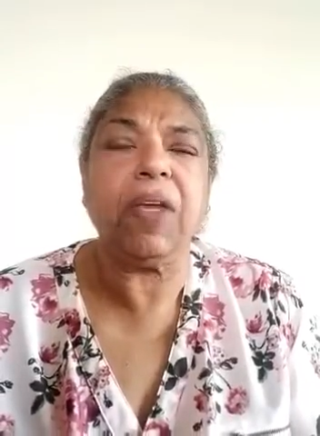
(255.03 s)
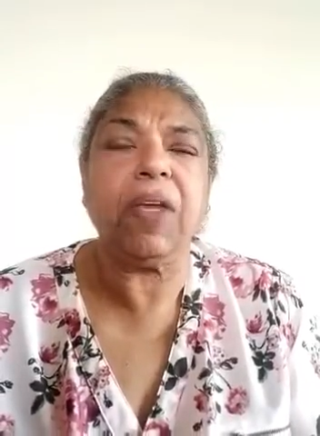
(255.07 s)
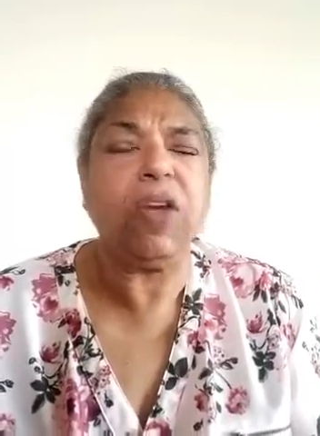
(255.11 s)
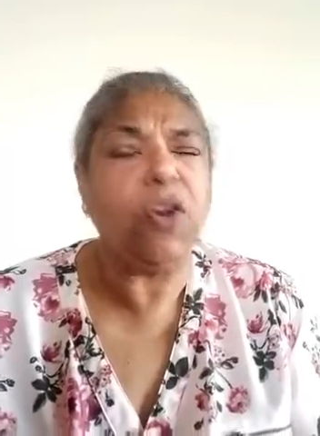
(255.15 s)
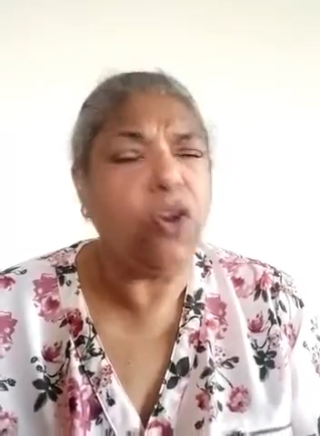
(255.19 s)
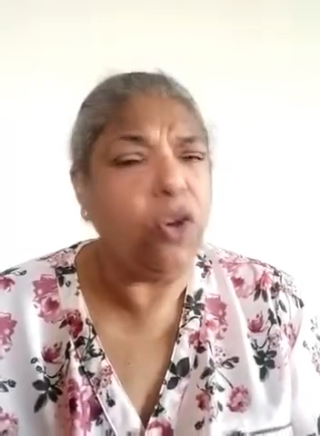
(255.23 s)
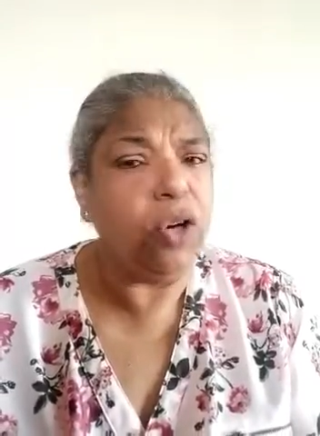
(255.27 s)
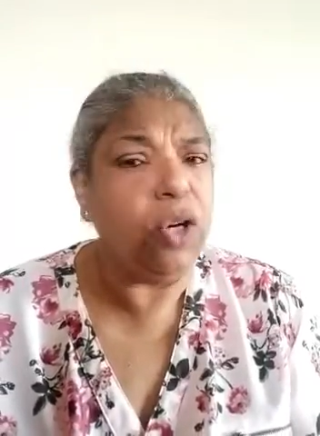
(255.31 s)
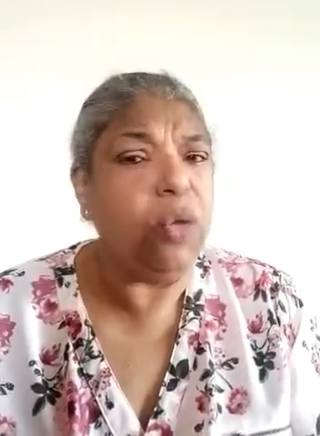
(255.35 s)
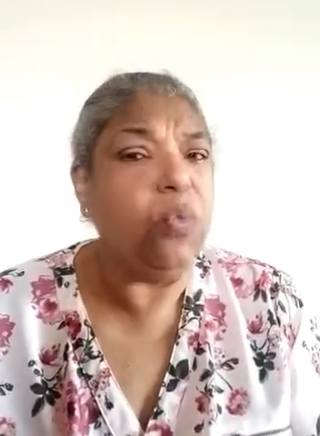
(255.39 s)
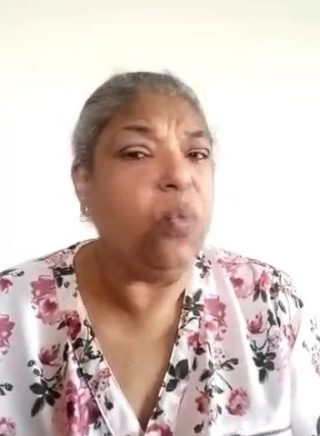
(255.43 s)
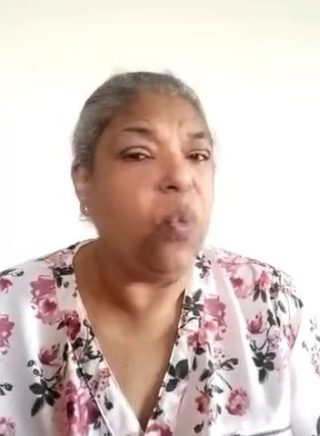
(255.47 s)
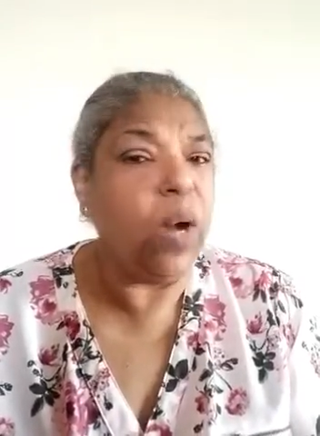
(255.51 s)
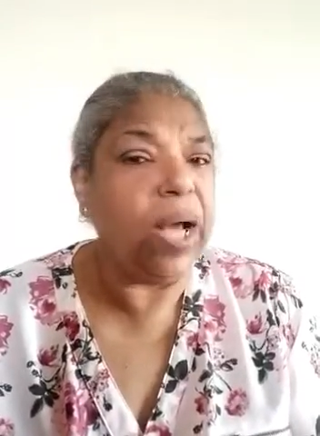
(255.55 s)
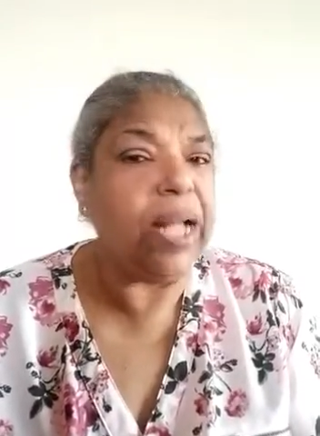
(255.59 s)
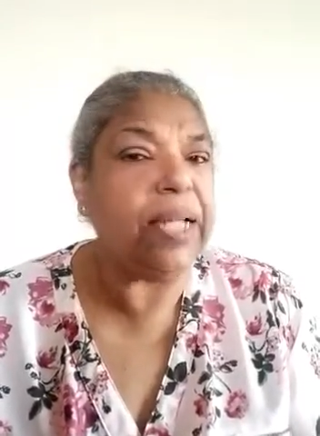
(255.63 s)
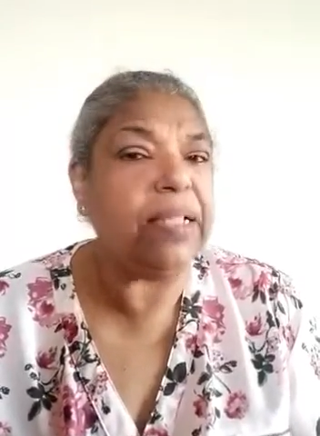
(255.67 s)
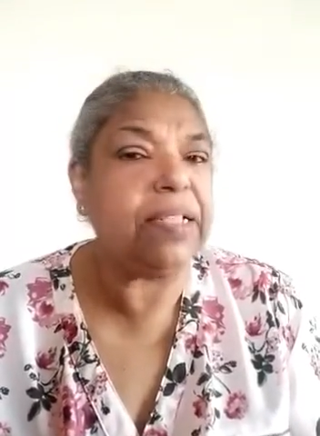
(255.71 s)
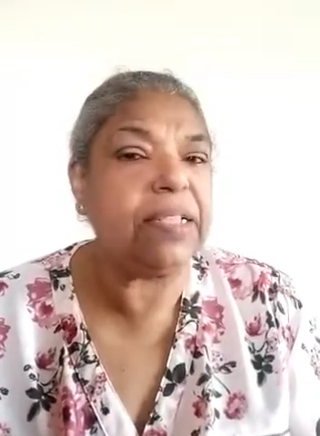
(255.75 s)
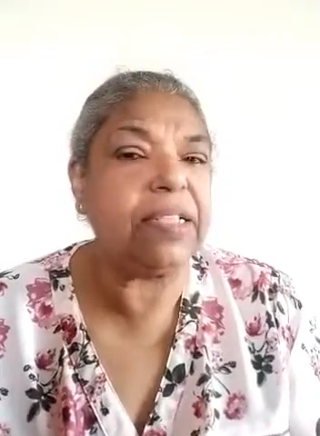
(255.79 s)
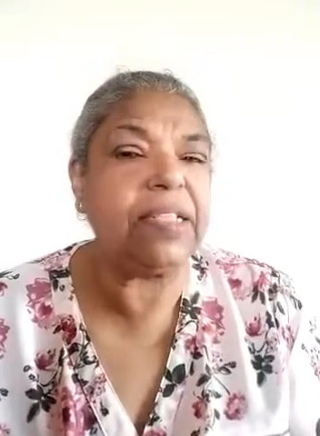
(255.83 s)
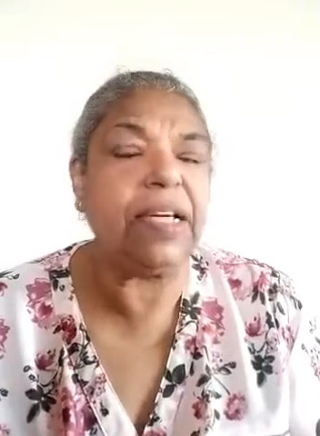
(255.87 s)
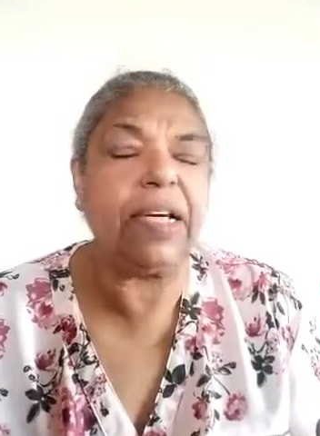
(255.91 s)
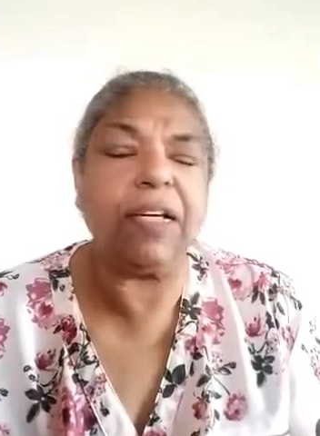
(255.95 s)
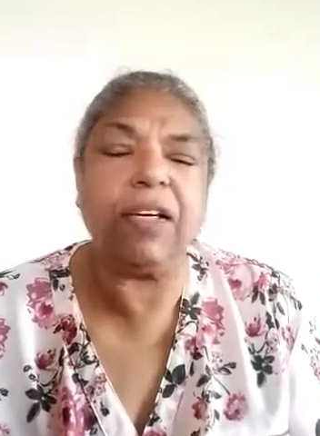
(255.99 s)
could well
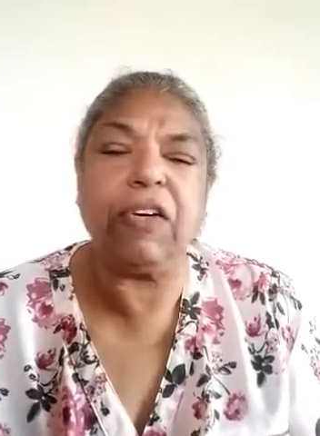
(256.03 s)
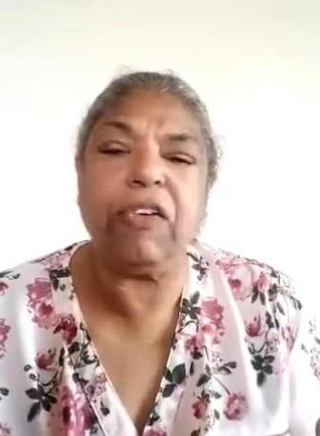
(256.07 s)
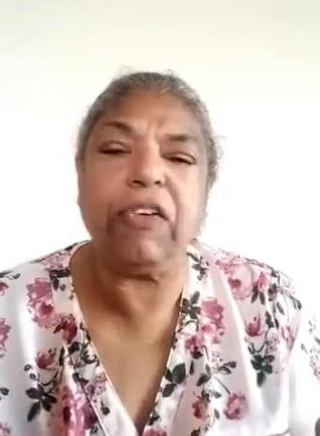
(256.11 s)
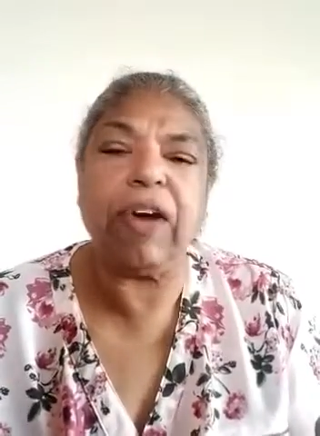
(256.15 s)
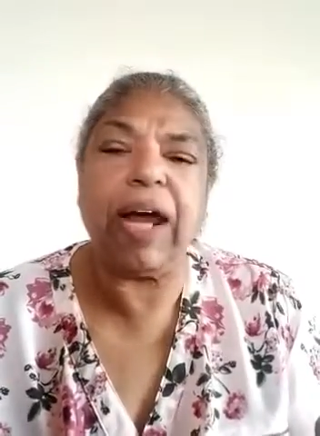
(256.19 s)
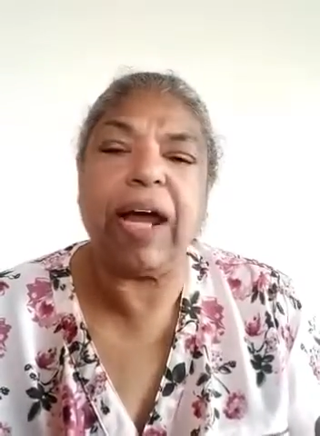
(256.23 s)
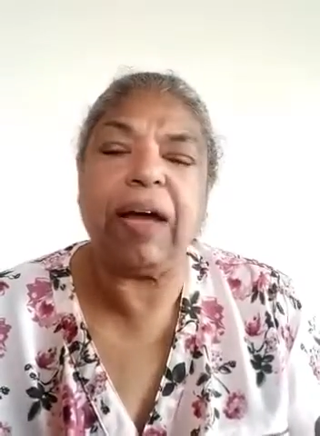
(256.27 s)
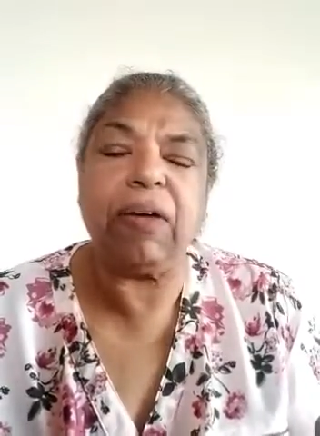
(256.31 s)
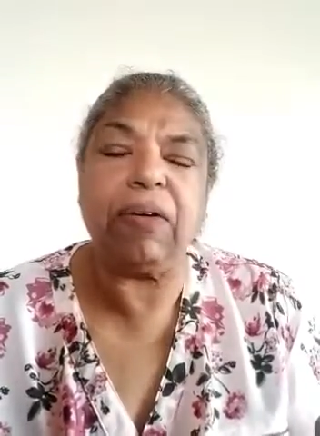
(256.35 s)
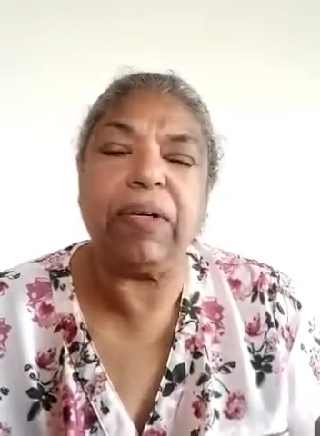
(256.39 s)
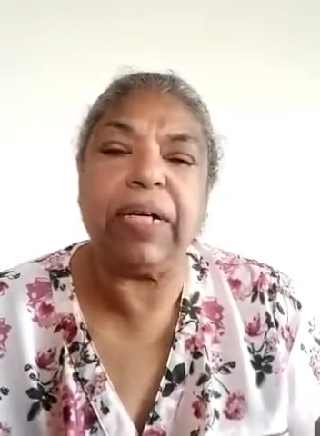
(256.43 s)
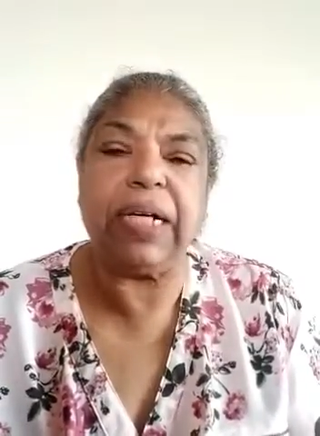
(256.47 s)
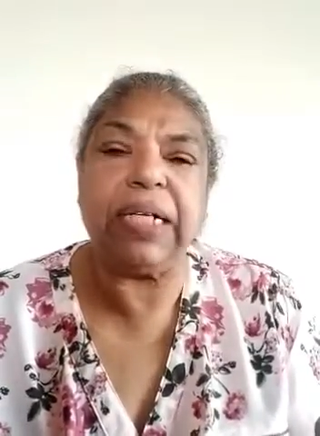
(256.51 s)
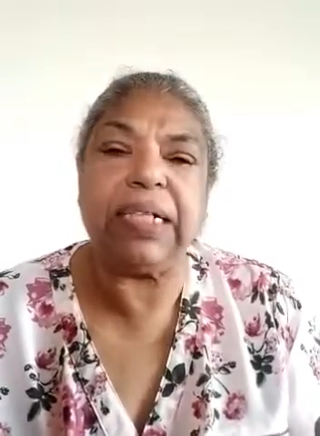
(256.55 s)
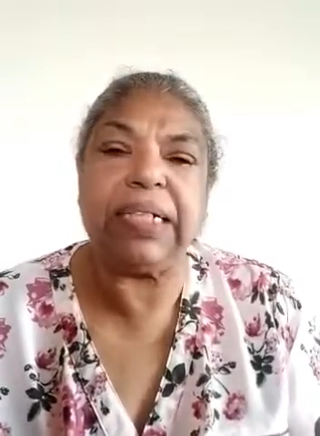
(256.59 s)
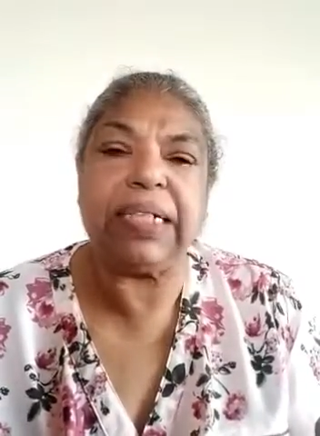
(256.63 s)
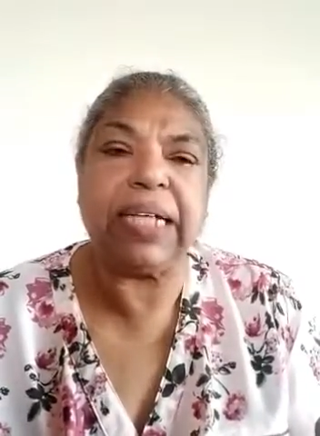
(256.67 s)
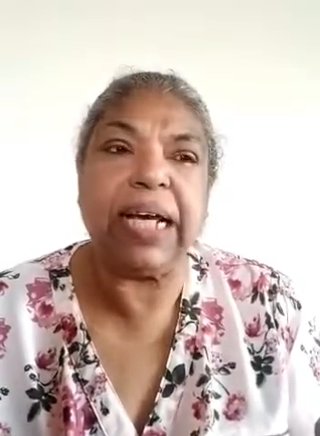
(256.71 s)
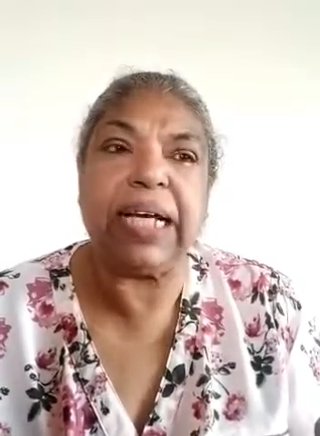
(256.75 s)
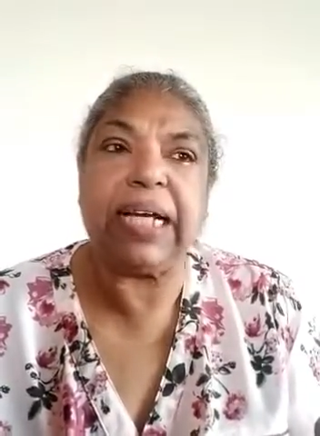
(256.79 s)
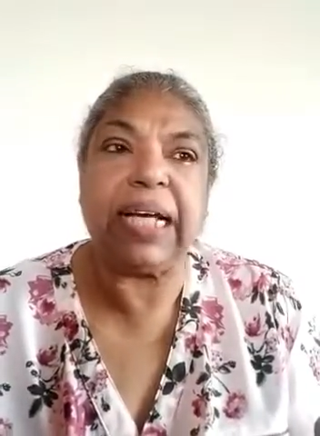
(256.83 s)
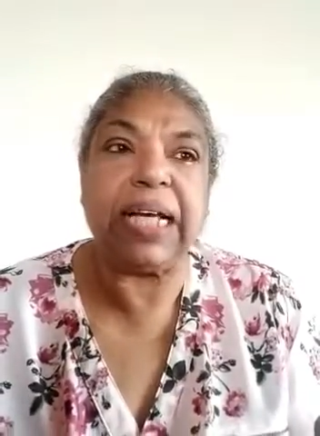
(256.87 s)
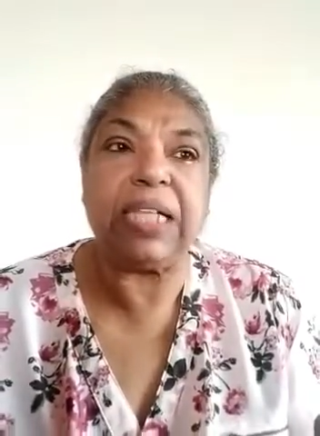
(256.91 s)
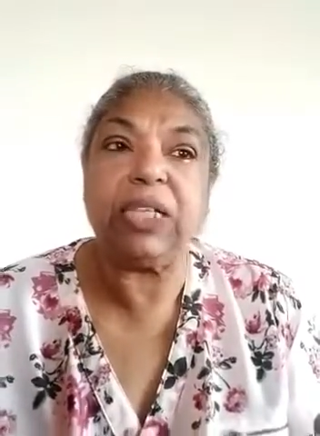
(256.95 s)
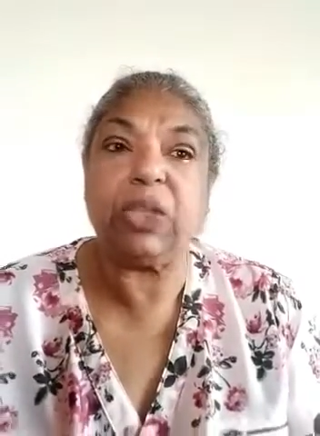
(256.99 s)
turn around and
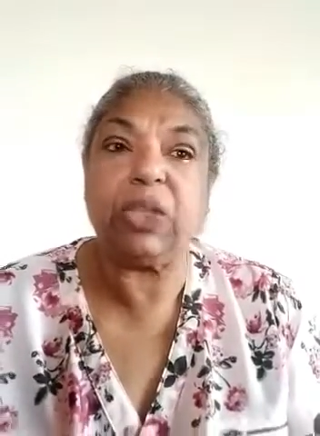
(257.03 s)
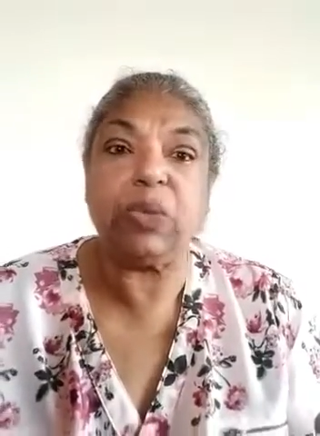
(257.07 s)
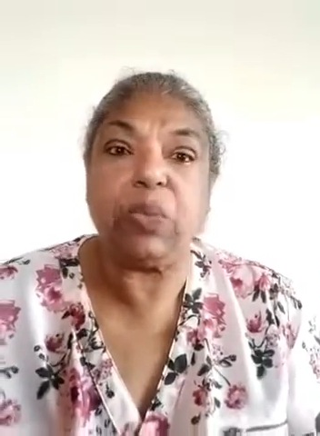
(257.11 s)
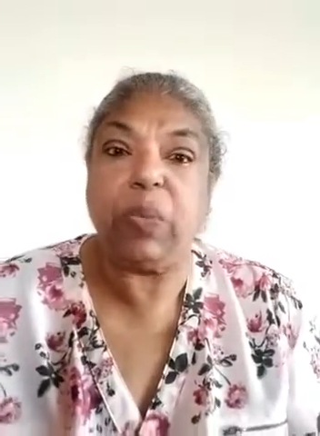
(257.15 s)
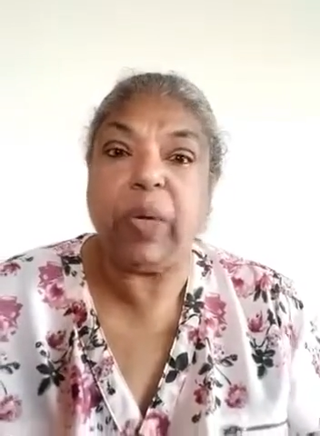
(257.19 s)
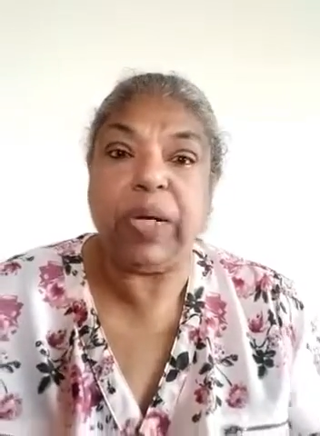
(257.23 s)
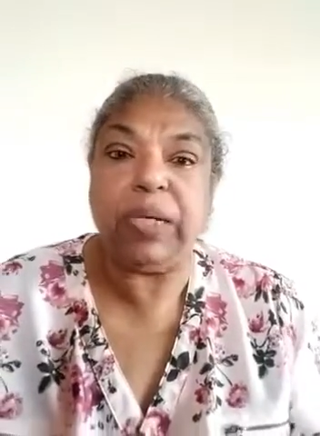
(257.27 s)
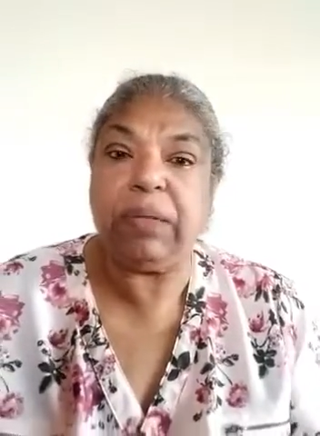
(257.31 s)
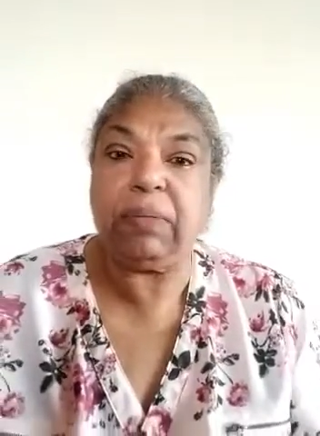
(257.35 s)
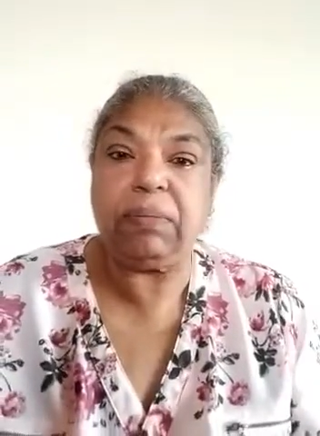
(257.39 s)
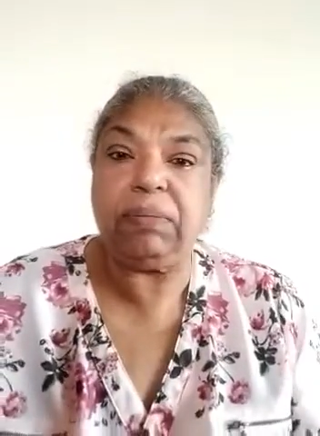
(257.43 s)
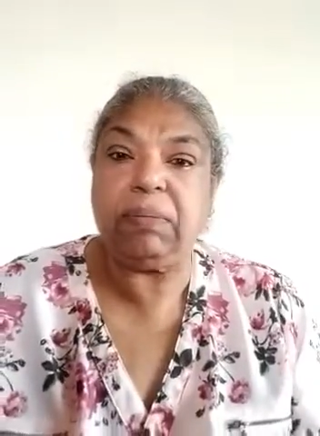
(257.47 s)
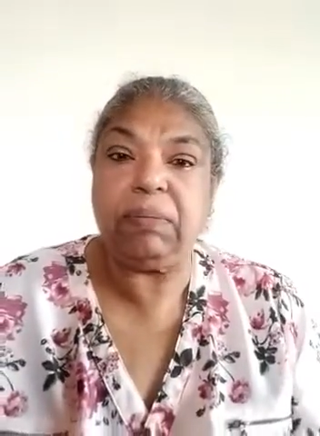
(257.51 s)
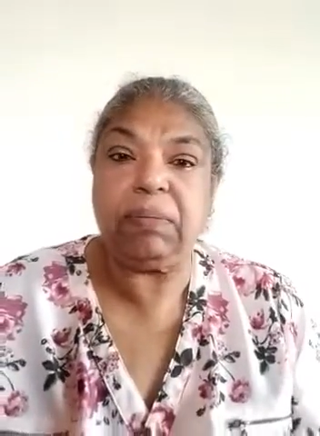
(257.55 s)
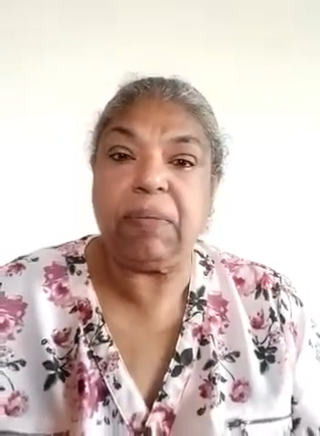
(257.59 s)
tell us, well,